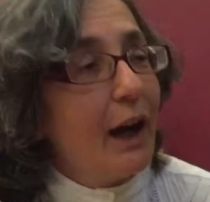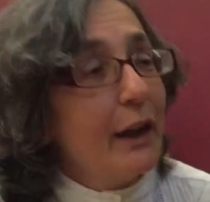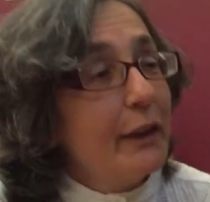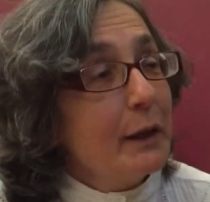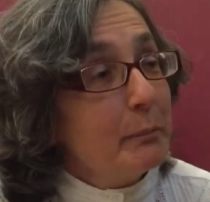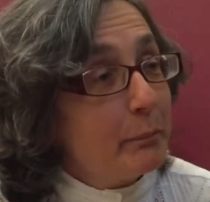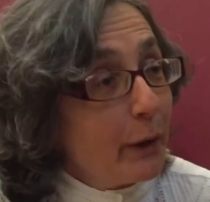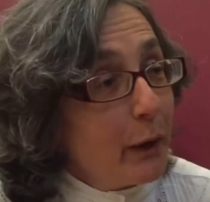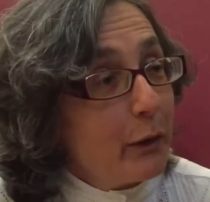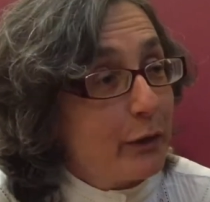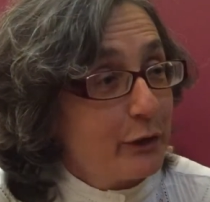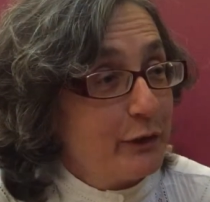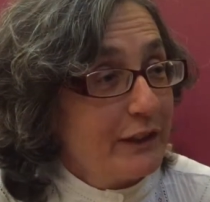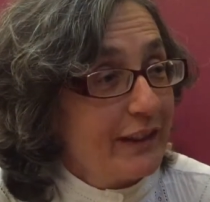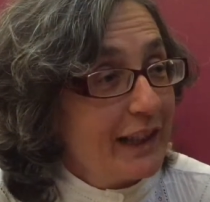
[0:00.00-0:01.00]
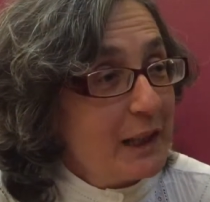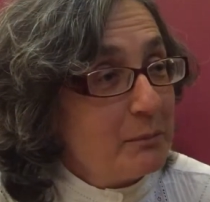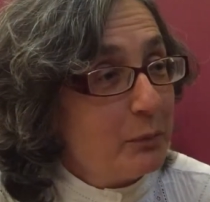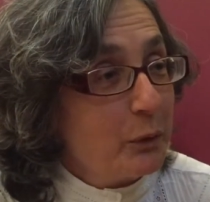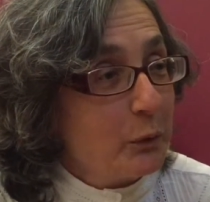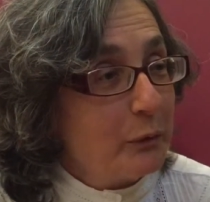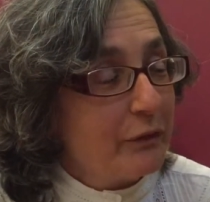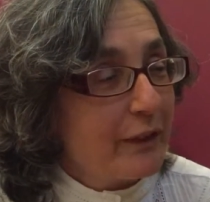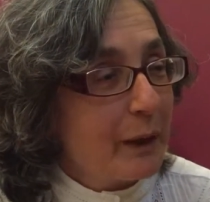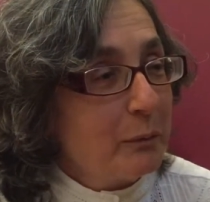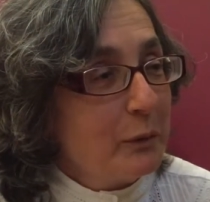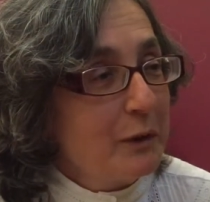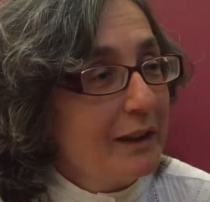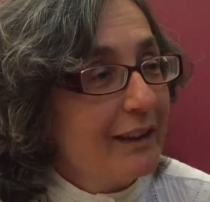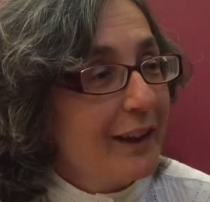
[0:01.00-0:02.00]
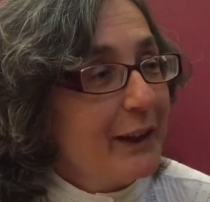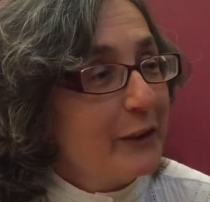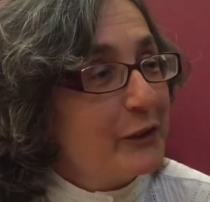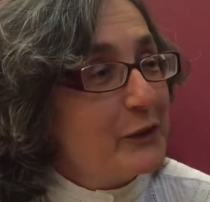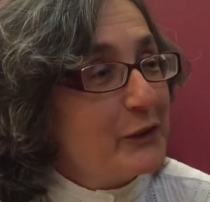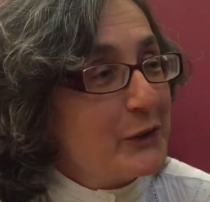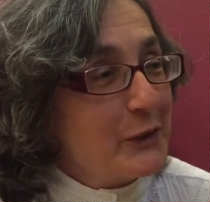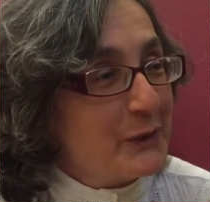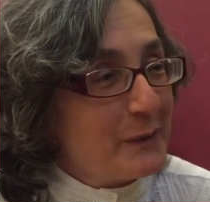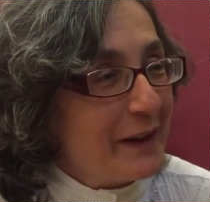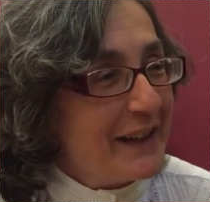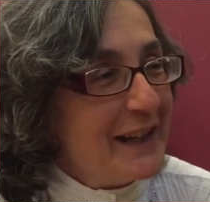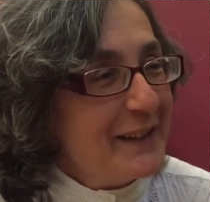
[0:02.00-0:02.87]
I think both are critically important. I wouldn't like to choose one